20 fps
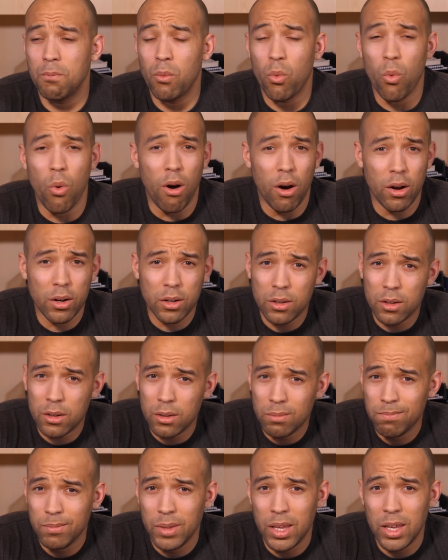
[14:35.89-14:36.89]

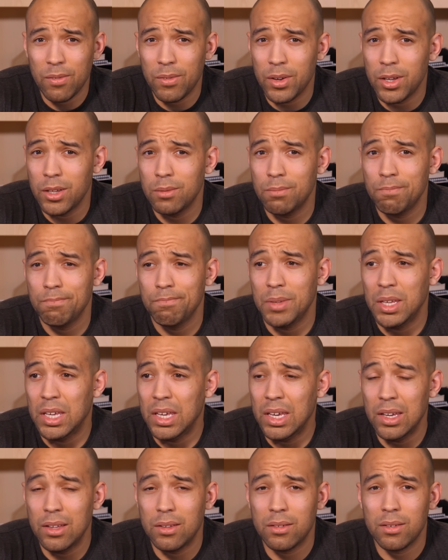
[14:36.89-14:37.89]
water, even
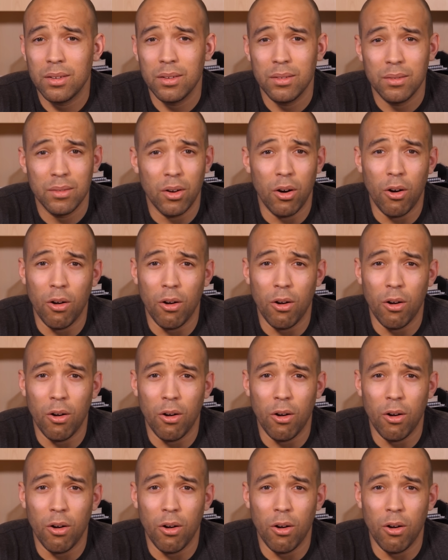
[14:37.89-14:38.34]
heat,